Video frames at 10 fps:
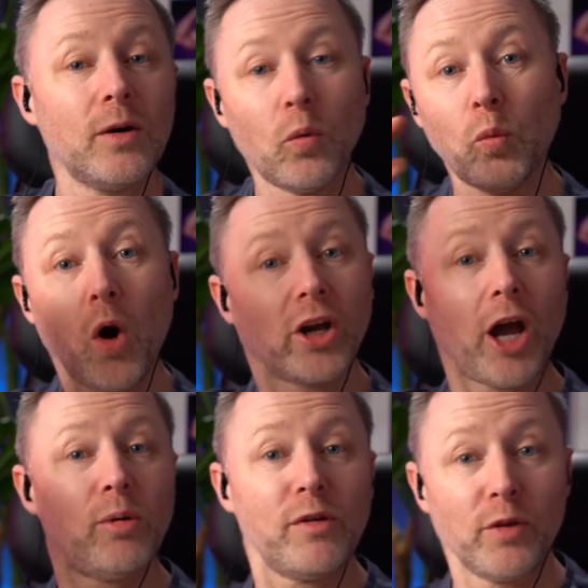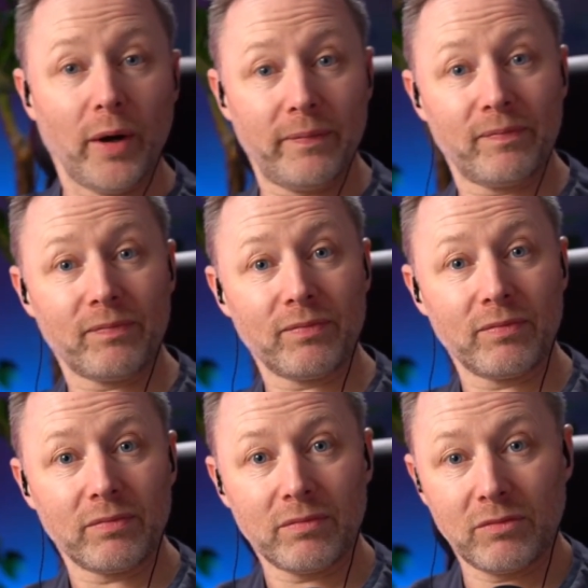Walk out if you want.
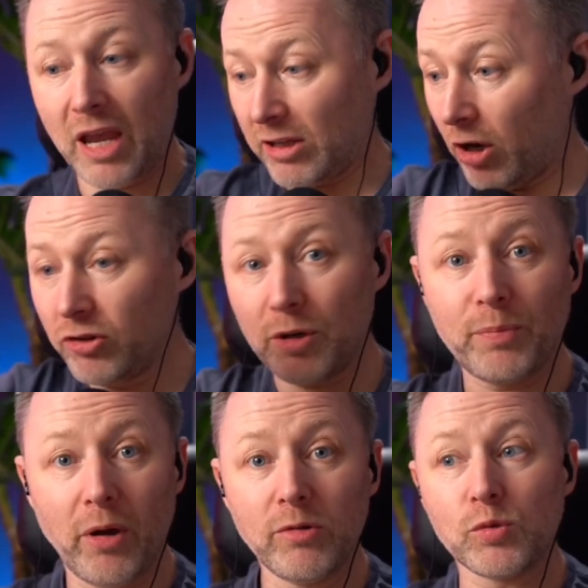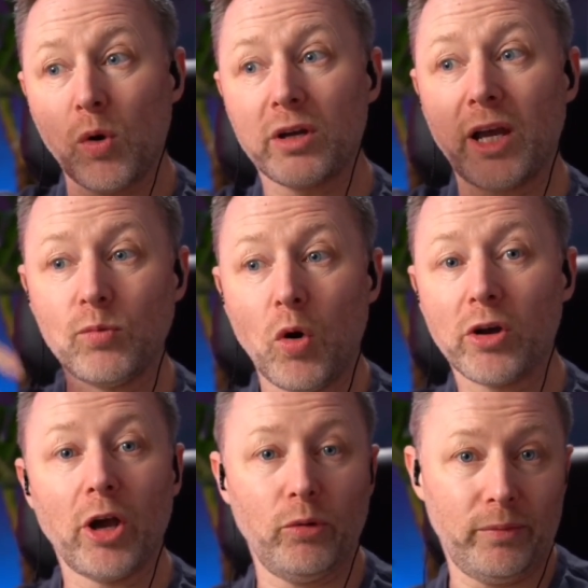Take the £100, walk in,
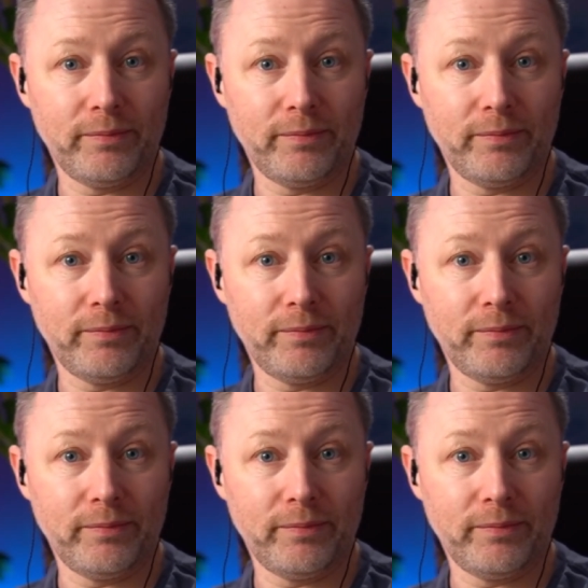walk out.